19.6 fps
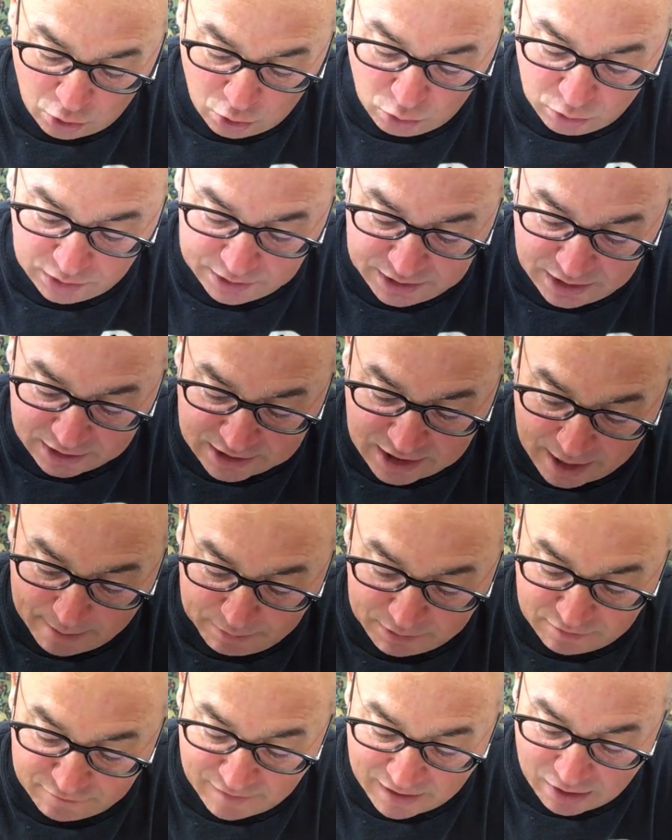only a
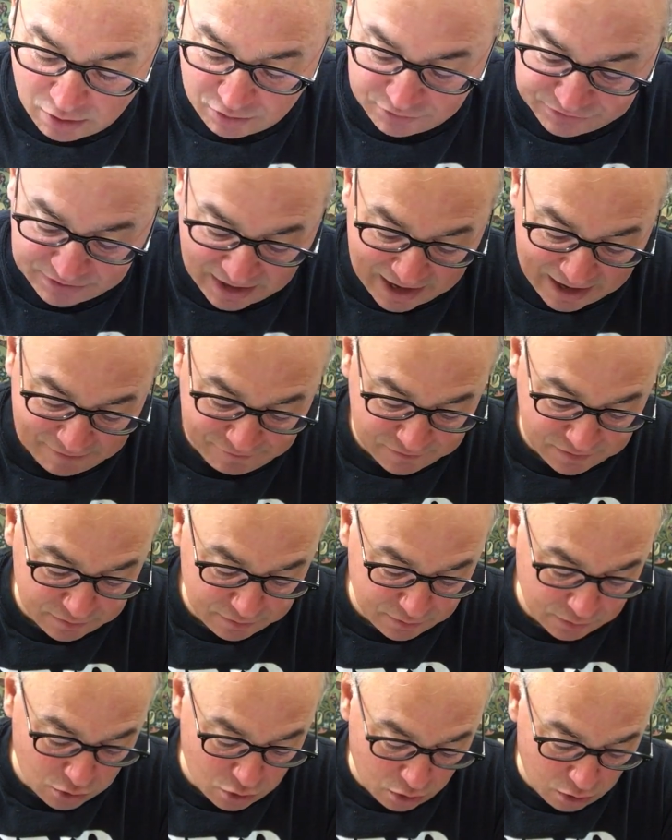couple of hours after
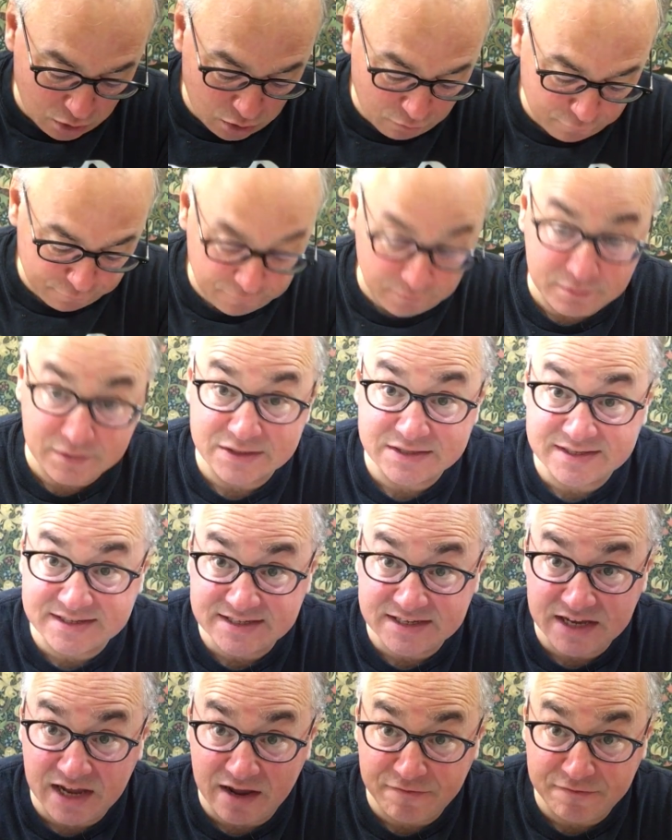the call from the
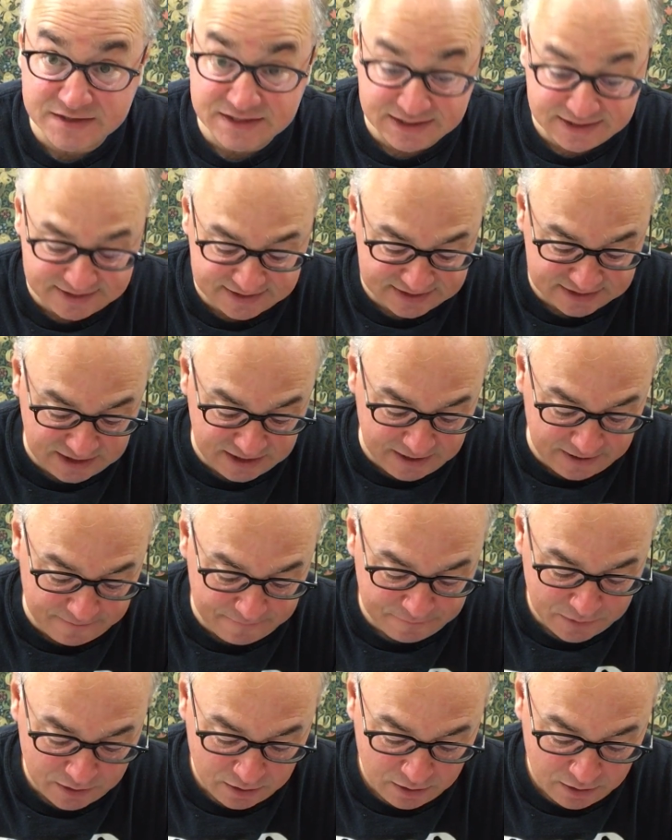CFTC.